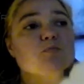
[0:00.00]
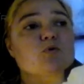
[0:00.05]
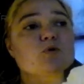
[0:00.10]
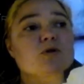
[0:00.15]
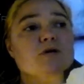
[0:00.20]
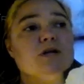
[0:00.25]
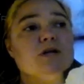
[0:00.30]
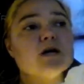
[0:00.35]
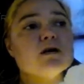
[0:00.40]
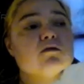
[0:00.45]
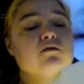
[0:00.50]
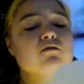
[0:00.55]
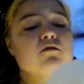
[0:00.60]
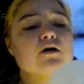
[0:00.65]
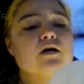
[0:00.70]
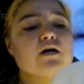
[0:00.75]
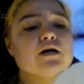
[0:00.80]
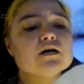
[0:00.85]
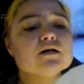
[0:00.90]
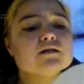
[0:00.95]
pull it out.
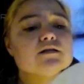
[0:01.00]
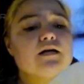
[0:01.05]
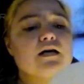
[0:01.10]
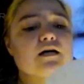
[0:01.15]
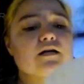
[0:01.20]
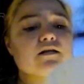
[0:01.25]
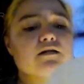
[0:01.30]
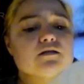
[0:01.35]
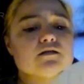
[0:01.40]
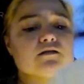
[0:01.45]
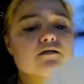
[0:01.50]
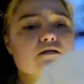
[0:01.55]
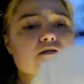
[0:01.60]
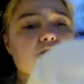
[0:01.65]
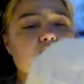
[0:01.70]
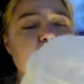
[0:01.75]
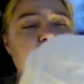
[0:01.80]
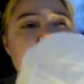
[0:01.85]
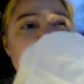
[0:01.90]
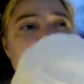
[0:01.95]
That is
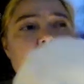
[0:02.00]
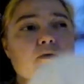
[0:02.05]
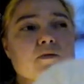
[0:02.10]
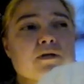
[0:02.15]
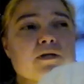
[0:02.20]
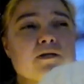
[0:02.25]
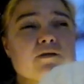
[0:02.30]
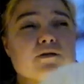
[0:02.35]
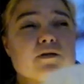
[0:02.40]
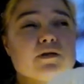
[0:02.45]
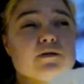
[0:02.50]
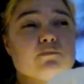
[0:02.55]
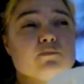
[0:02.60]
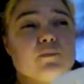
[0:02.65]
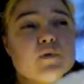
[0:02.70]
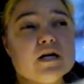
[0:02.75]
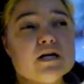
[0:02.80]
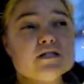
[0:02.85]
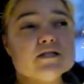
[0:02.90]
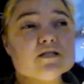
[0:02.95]
probably the
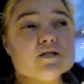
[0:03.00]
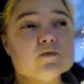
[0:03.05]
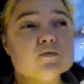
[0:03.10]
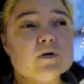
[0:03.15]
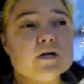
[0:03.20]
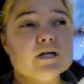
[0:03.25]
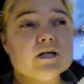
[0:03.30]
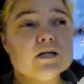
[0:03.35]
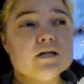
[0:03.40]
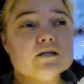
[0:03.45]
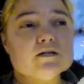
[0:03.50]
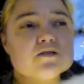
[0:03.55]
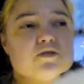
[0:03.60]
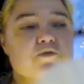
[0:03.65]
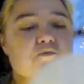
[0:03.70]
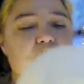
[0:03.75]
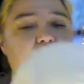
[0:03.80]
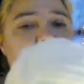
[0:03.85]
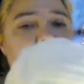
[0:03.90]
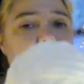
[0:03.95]
best way to
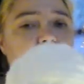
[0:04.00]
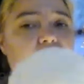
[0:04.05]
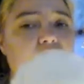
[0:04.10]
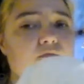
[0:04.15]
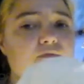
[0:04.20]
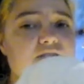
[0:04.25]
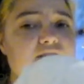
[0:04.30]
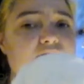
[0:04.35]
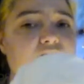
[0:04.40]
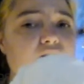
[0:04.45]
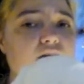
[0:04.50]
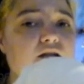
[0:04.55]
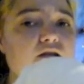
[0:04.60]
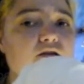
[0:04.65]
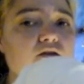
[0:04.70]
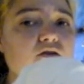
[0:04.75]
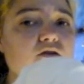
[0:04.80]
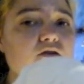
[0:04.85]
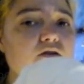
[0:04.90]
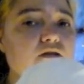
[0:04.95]
pull from a skein of
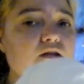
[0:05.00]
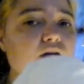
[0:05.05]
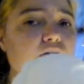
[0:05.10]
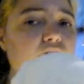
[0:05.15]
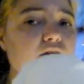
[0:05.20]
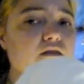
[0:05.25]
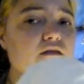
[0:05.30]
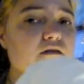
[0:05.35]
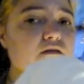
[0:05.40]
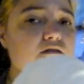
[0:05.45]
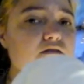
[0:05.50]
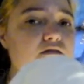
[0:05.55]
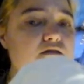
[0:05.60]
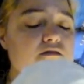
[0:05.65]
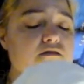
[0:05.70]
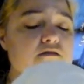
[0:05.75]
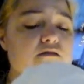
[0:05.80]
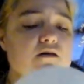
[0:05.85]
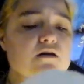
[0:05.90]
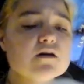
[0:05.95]
yarn like
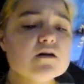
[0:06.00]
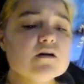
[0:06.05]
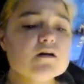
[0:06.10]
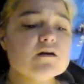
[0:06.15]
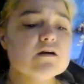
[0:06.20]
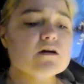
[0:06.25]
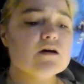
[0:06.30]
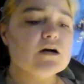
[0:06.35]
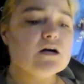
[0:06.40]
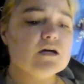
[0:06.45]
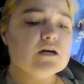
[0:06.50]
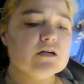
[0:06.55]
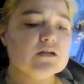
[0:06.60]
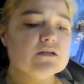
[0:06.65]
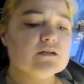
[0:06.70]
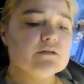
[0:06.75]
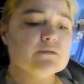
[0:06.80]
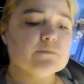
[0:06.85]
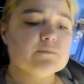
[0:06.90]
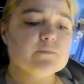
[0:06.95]
this,
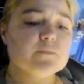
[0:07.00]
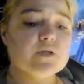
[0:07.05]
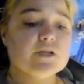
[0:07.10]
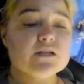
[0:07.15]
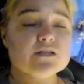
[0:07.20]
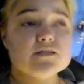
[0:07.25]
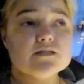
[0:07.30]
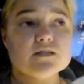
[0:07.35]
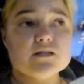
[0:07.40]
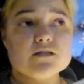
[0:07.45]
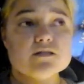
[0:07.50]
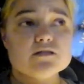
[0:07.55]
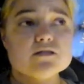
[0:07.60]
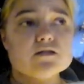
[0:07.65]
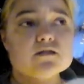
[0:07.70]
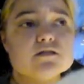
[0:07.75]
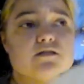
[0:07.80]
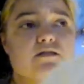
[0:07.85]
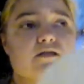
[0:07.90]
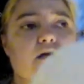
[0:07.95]
because it
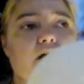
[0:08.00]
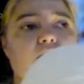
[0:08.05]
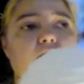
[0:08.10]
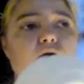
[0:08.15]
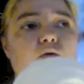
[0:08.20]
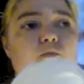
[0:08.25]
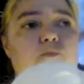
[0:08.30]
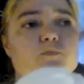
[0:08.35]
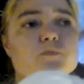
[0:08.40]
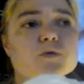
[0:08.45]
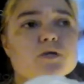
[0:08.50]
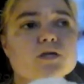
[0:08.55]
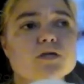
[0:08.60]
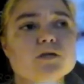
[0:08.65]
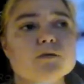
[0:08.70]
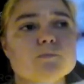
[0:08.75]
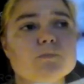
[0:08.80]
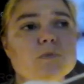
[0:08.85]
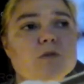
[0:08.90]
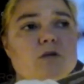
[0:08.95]
does help
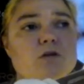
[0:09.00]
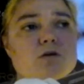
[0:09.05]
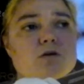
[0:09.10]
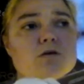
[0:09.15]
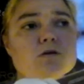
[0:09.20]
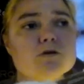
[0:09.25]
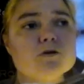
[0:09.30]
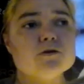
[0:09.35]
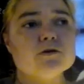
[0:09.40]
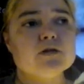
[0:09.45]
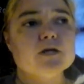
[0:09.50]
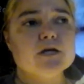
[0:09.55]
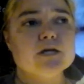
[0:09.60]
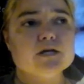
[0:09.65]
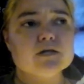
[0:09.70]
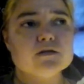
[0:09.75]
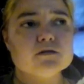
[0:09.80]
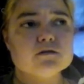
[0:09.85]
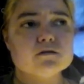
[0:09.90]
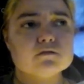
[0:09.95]
keep the yarn,
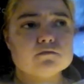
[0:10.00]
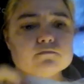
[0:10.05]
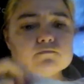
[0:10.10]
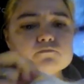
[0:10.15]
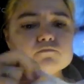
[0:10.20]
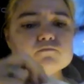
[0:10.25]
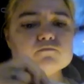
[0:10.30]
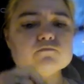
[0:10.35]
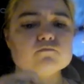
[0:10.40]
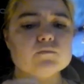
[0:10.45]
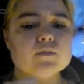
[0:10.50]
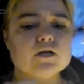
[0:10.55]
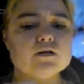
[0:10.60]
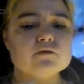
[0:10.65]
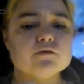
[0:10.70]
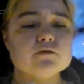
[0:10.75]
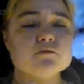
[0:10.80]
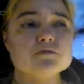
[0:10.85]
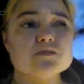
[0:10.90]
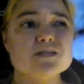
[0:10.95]
like, I don't
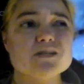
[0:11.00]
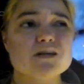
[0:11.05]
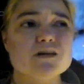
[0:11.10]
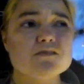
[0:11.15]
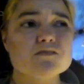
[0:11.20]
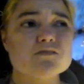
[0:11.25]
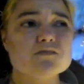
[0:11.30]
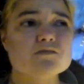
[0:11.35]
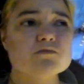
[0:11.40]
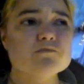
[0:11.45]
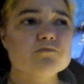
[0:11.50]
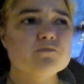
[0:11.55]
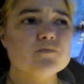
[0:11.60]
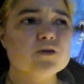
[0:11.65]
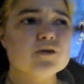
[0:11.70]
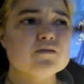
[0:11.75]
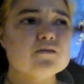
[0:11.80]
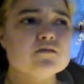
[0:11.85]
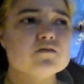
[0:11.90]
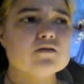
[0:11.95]
know, together
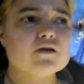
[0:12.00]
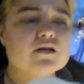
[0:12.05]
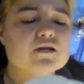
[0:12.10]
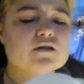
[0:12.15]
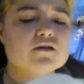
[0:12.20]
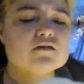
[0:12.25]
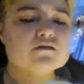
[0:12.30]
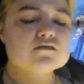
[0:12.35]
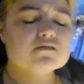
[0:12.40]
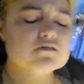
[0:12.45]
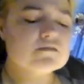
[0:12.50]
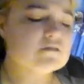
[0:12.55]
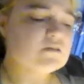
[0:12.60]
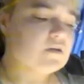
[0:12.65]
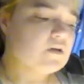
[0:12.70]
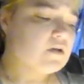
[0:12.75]
better, I guess.